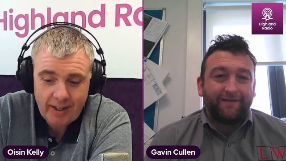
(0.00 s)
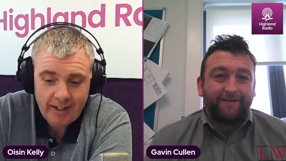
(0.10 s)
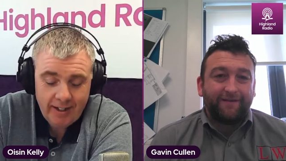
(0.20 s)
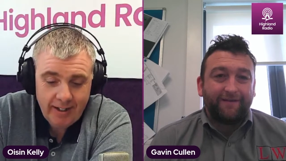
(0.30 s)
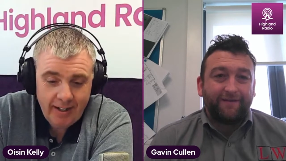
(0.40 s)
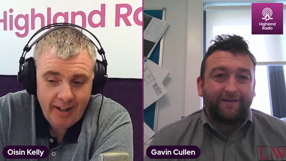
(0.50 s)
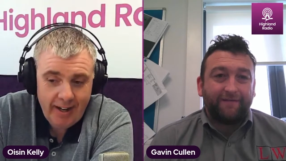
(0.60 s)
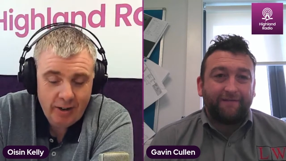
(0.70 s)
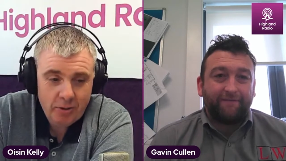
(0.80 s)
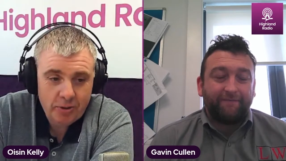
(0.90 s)
Speaker 1: uh, yeah.
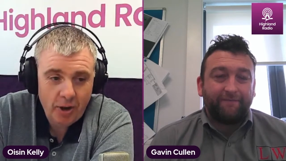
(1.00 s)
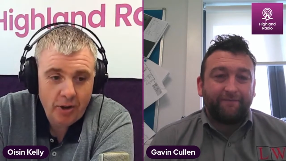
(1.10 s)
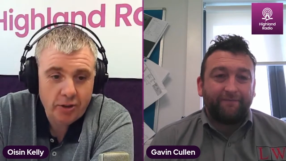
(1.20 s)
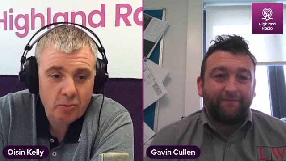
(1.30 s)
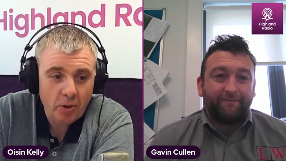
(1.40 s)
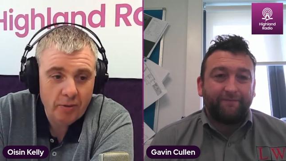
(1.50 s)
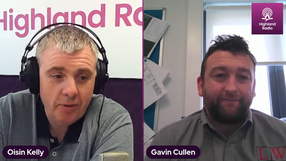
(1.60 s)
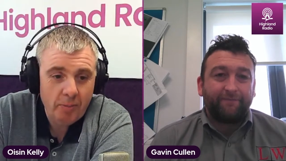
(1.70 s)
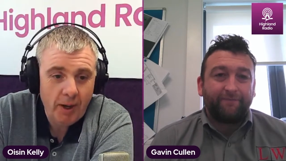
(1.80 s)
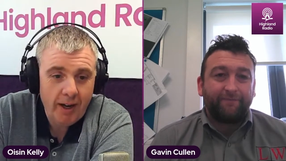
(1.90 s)
he'll go down as one of
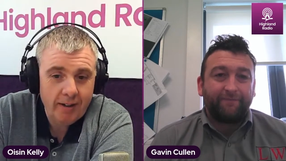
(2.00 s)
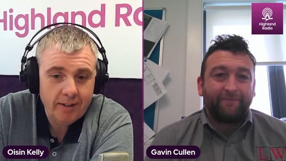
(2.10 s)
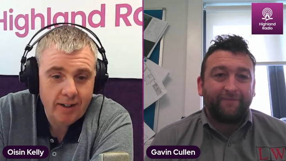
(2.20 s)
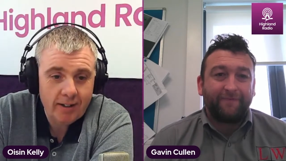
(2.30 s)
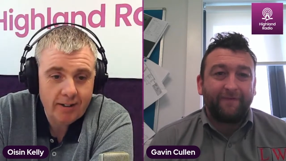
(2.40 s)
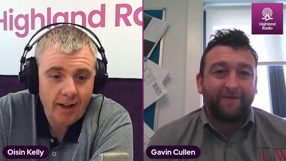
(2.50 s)
the players that